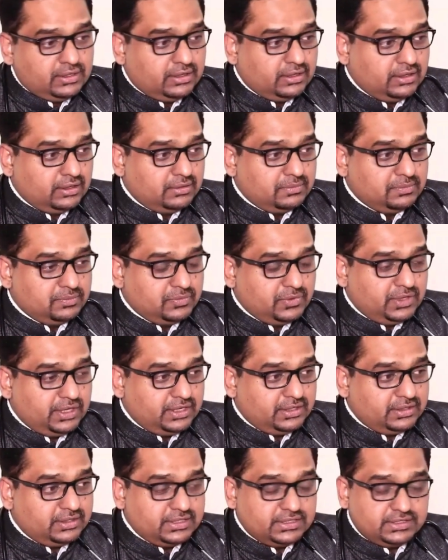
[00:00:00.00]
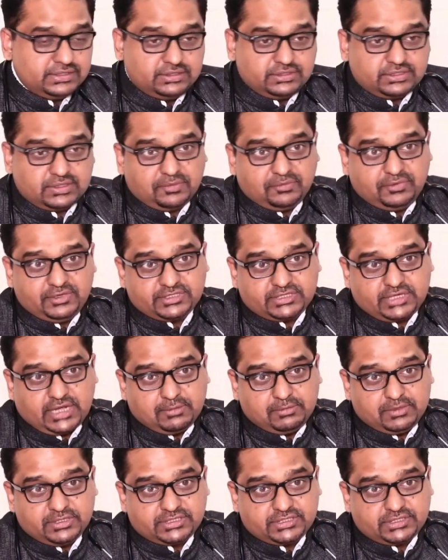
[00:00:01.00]
Some of the
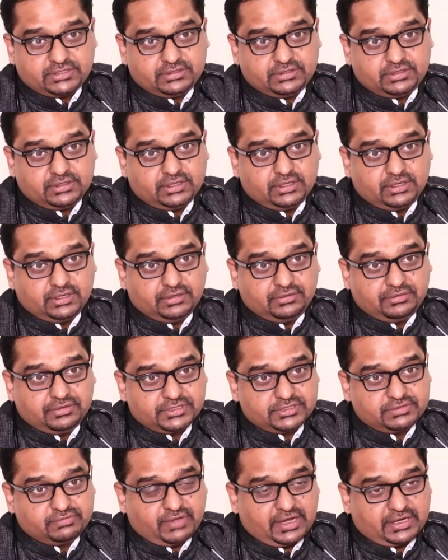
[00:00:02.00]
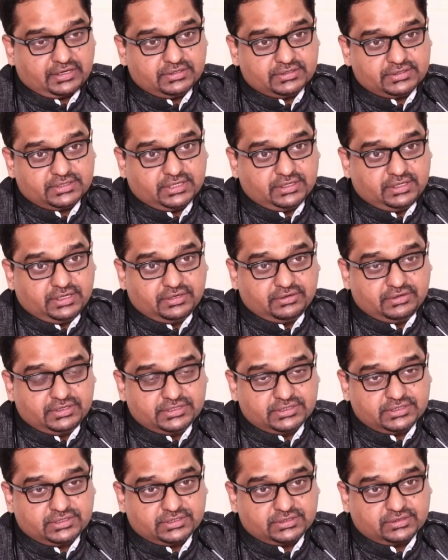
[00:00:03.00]
established risk factors are the
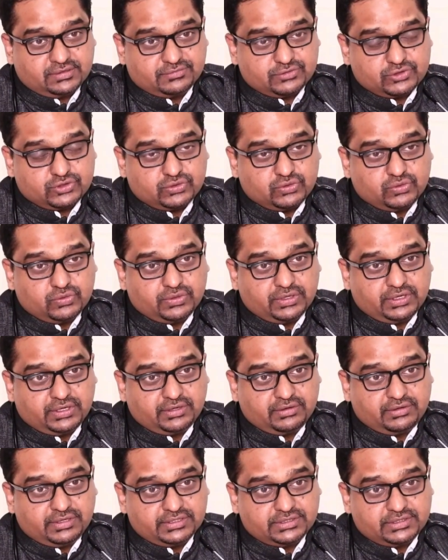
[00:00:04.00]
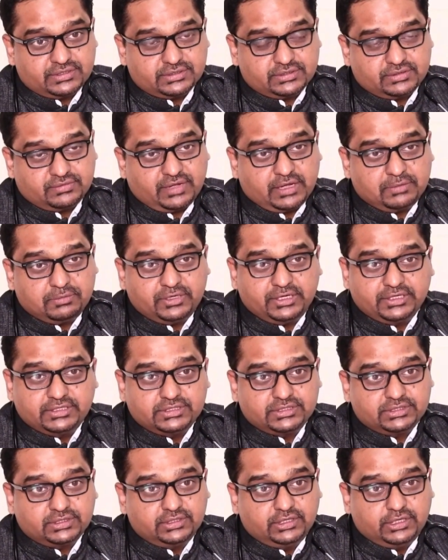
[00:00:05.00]
increased risk of stroke, increased risk of
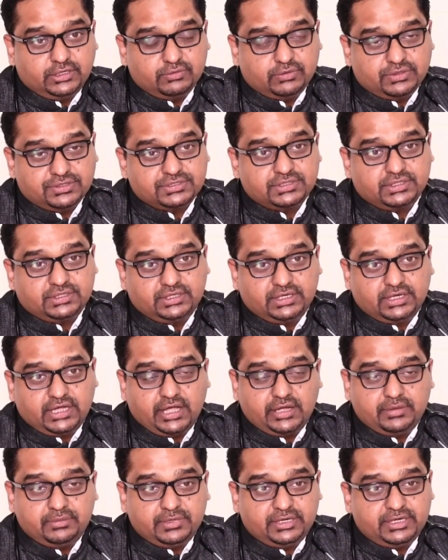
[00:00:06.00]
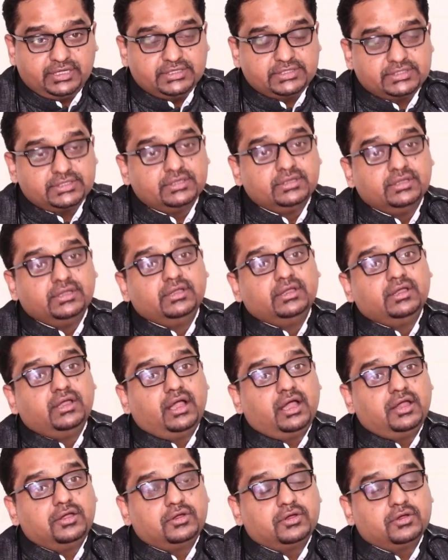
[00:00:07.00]
hypertension, new onset diabetes,
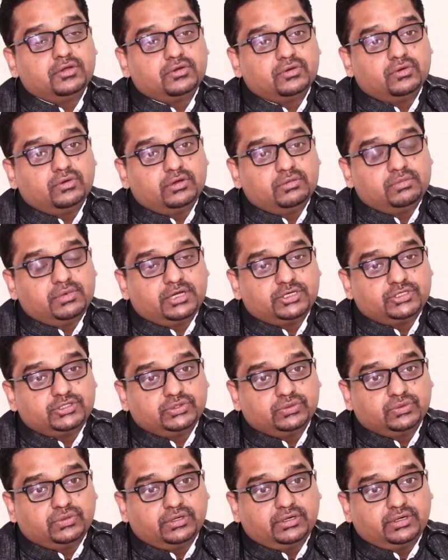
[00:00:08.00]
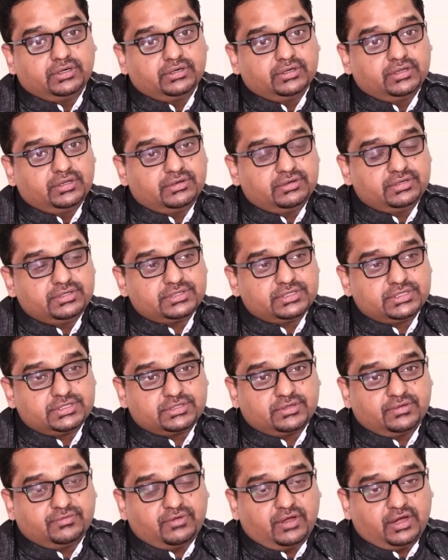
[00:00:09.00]
uncontrolled blood sugar, increased
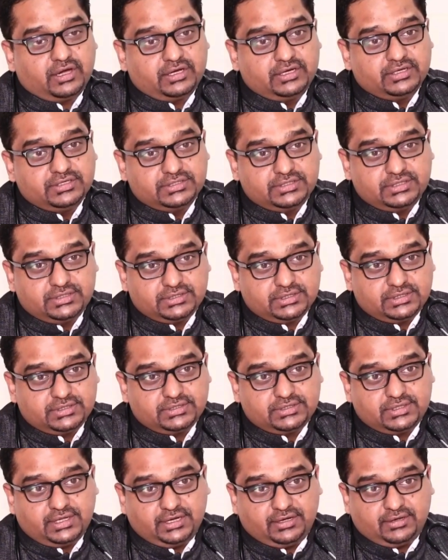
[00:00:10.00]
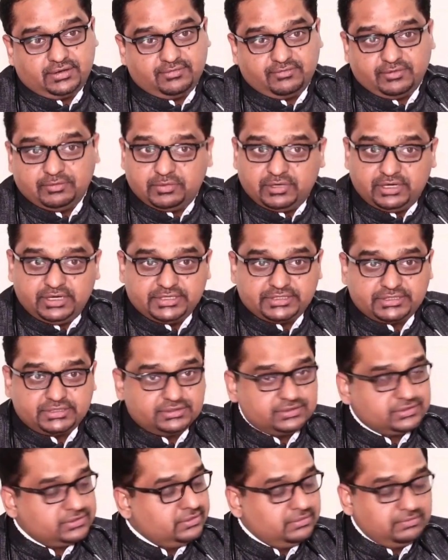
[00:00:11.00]
risk of heart diseases, atrial
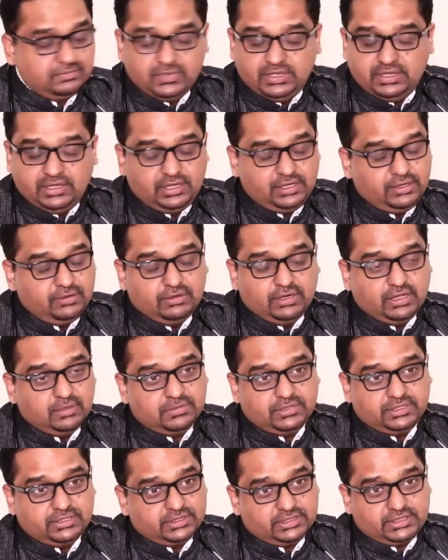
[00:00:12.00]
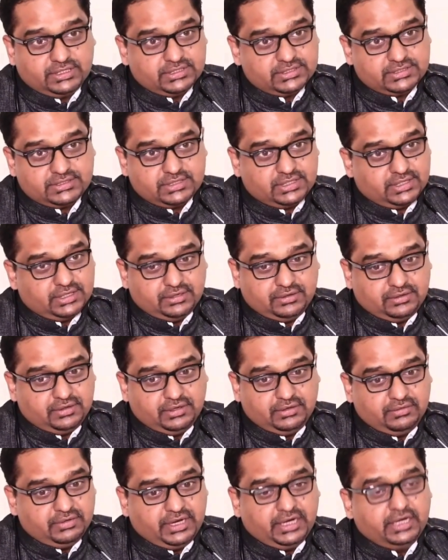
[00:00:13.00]
fibrillation. So you name it. It is
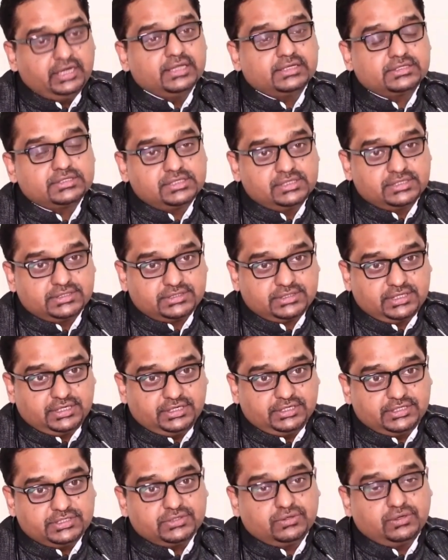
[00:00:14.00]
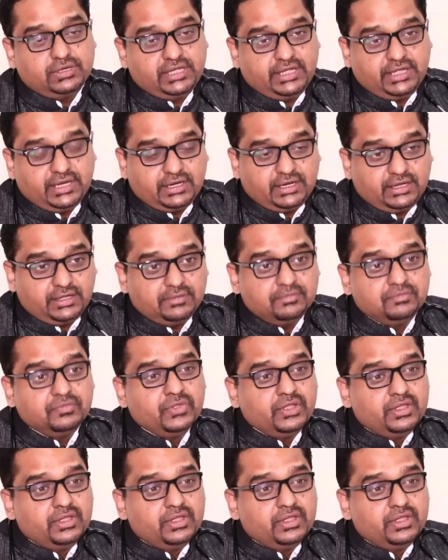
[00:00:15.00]
endless list, and it is only getting.